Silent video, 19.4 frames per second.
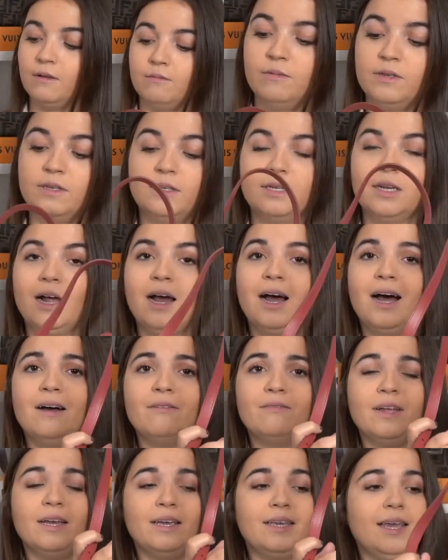We still
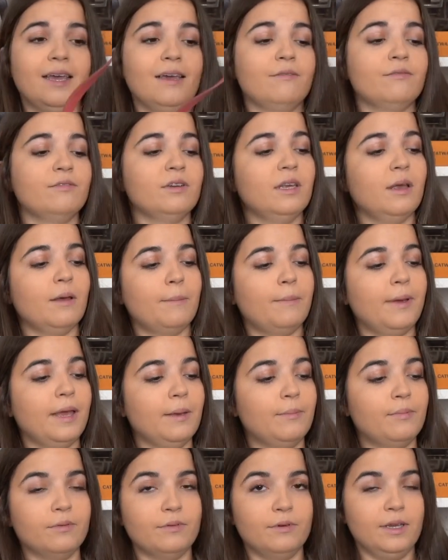have like every
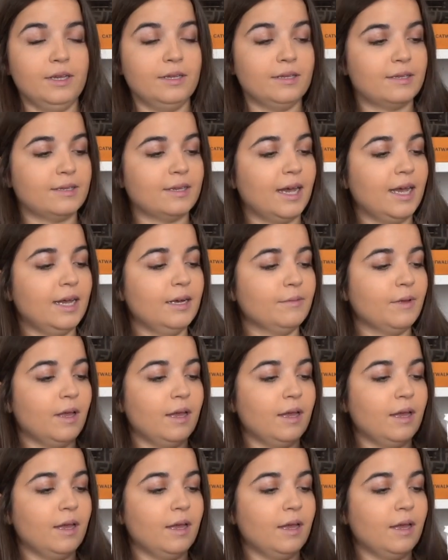paper inside.